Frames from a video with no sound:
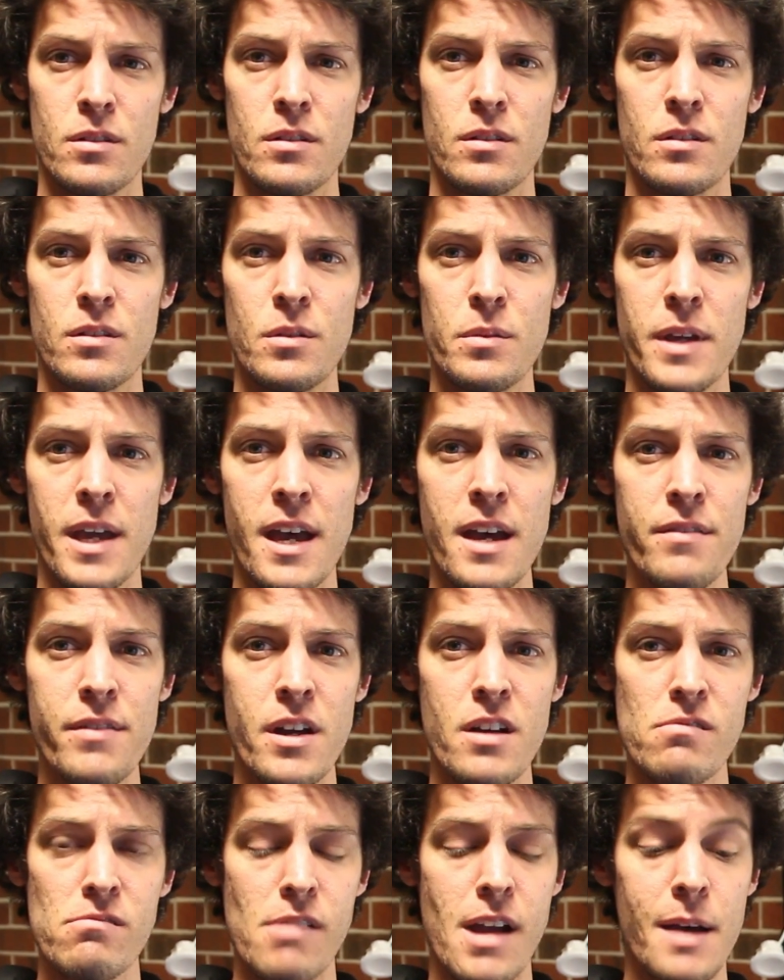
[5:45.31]
So we have
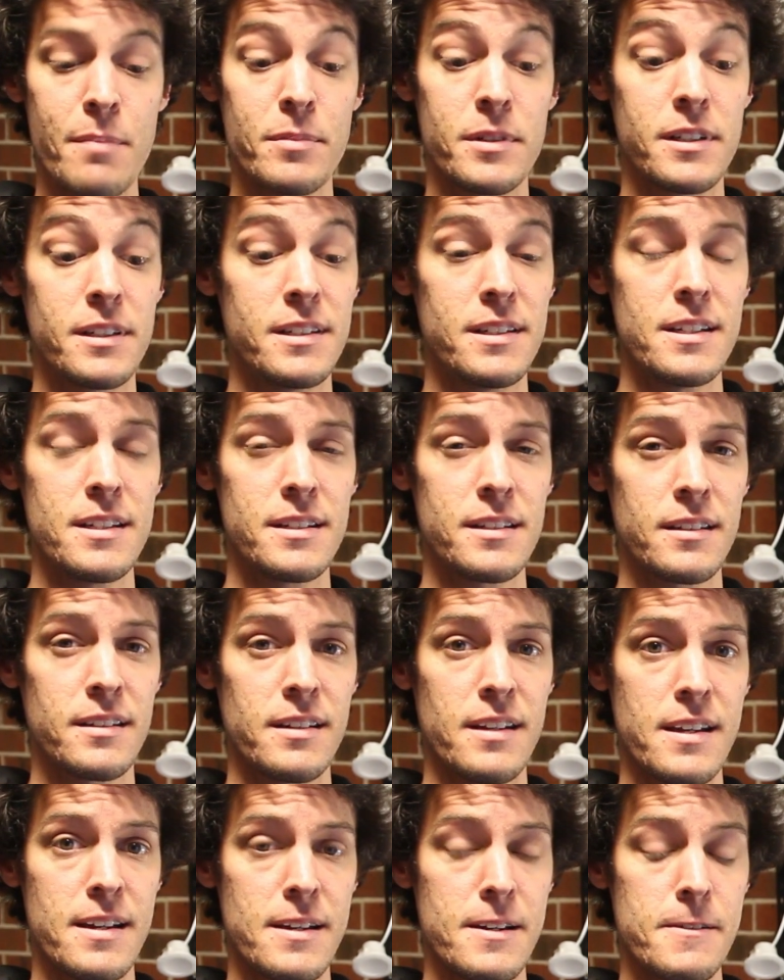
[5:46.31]
our wrapped disc
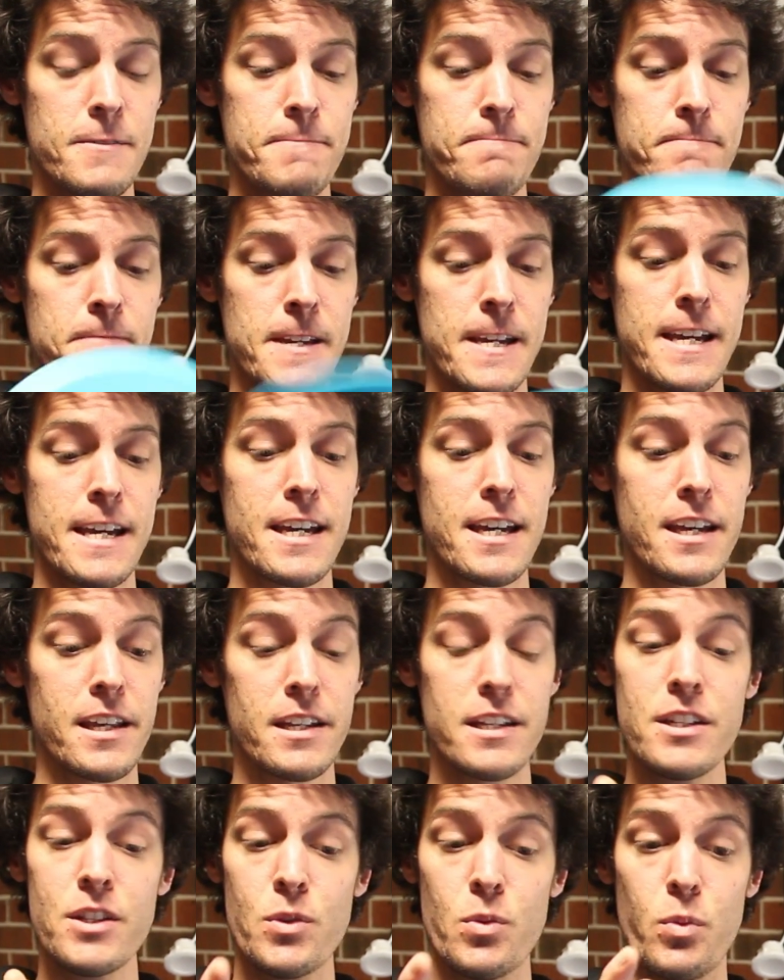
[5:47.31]
now, and
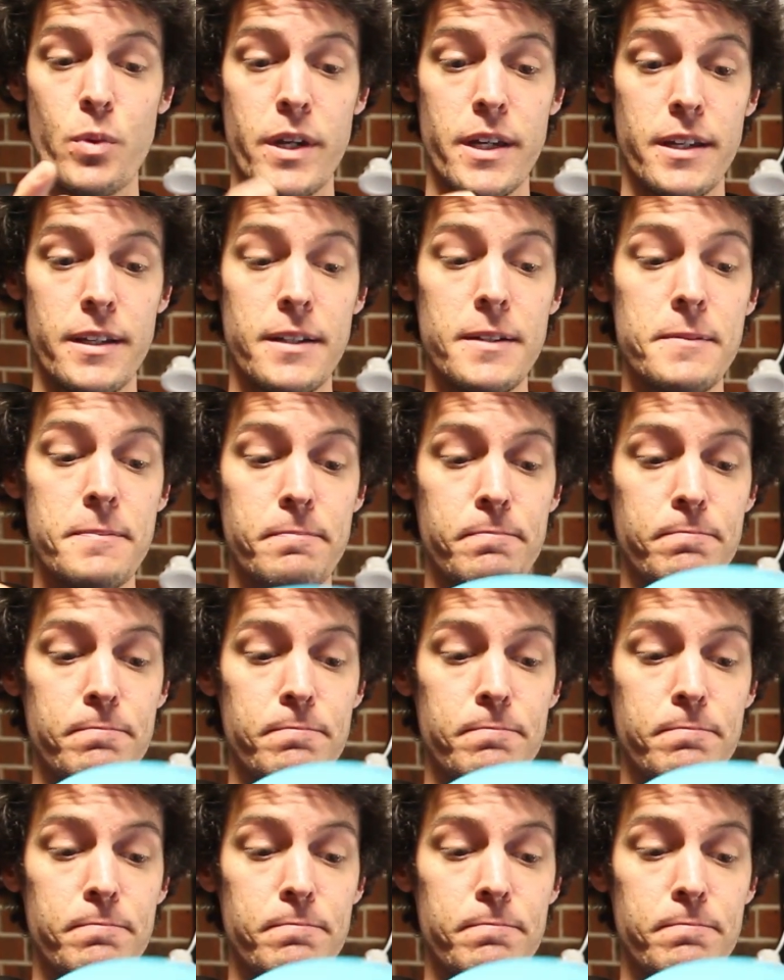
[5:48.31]
it's weird.